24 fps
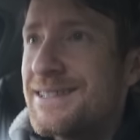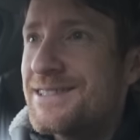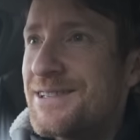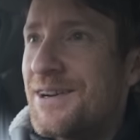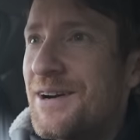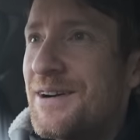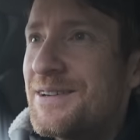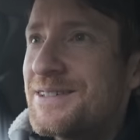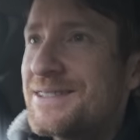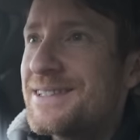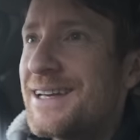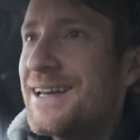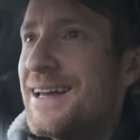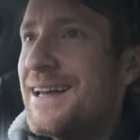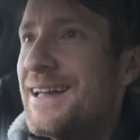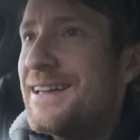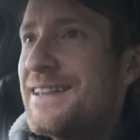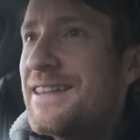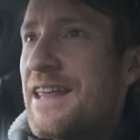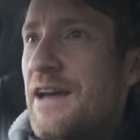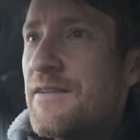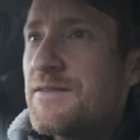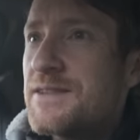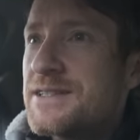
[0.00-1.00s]
So I was
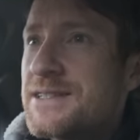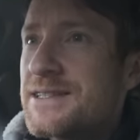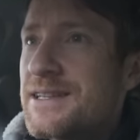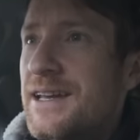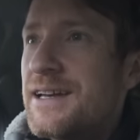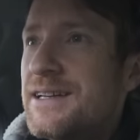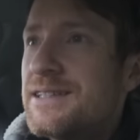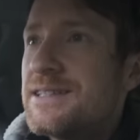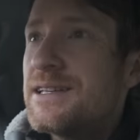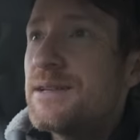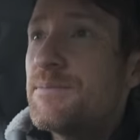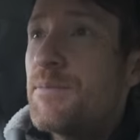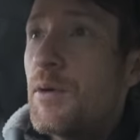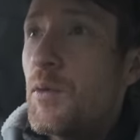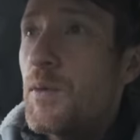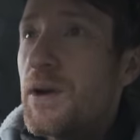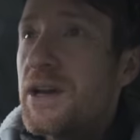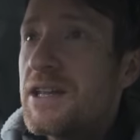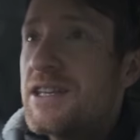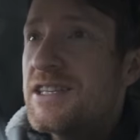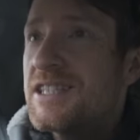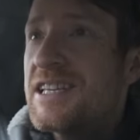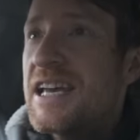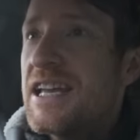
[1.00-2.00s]
devastated, but we're
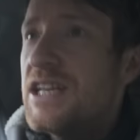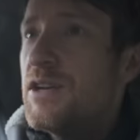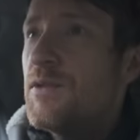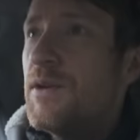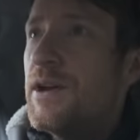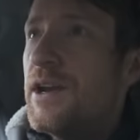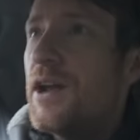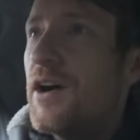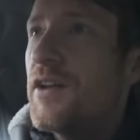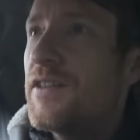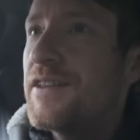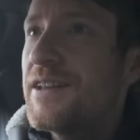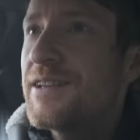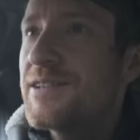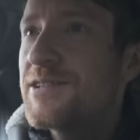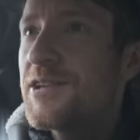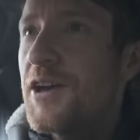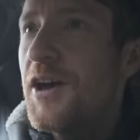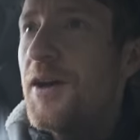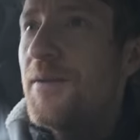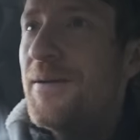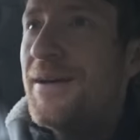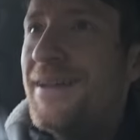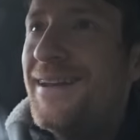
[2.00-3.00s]
continuing on,
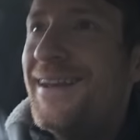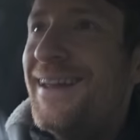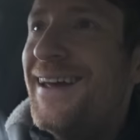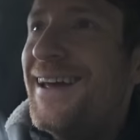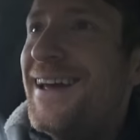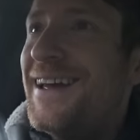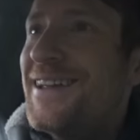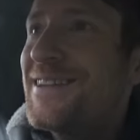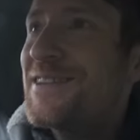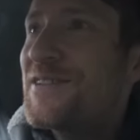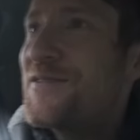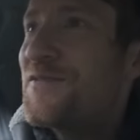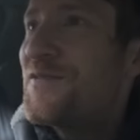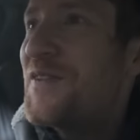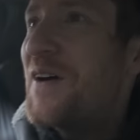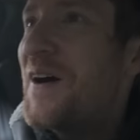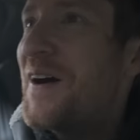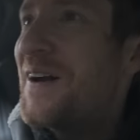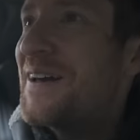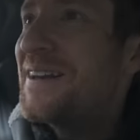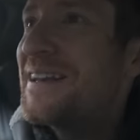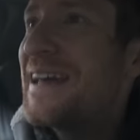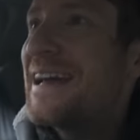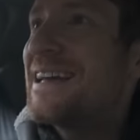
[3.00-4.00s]
determined to
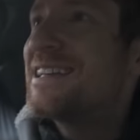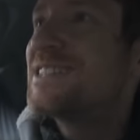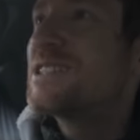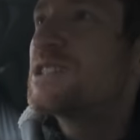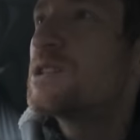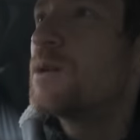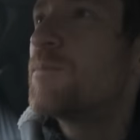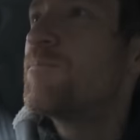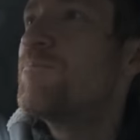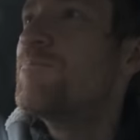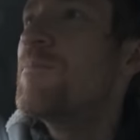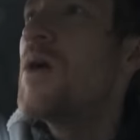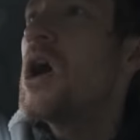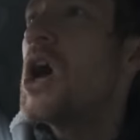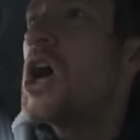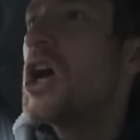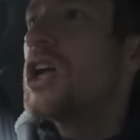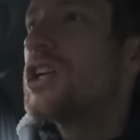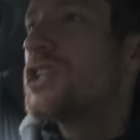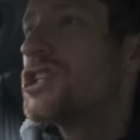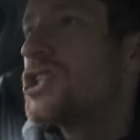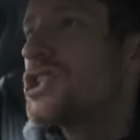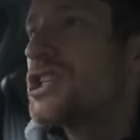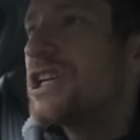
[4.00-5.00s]
find a
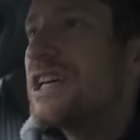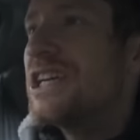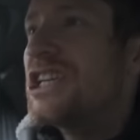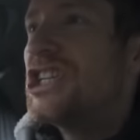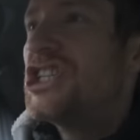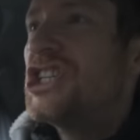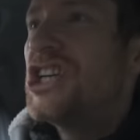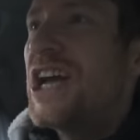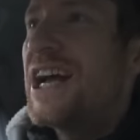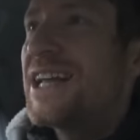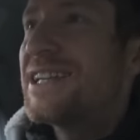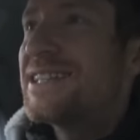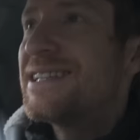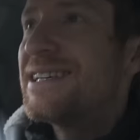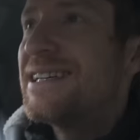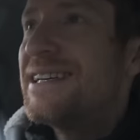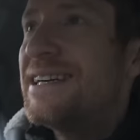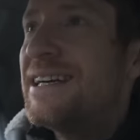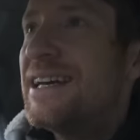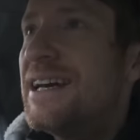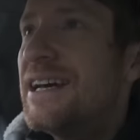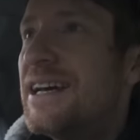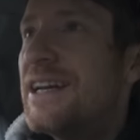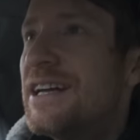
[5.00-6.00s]
submerged jetty
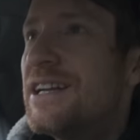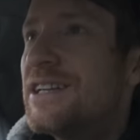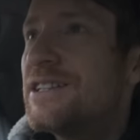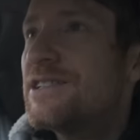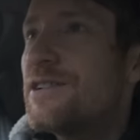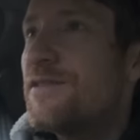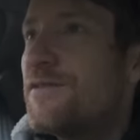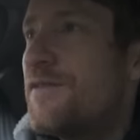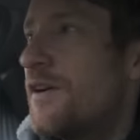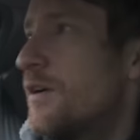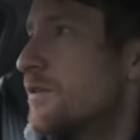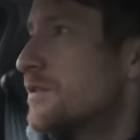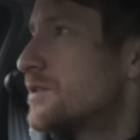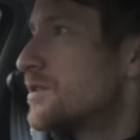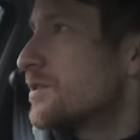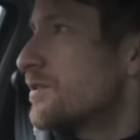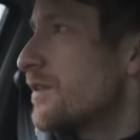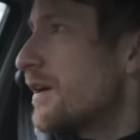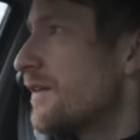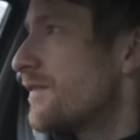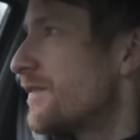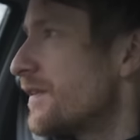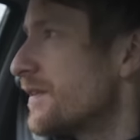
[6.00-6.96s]
to photograph.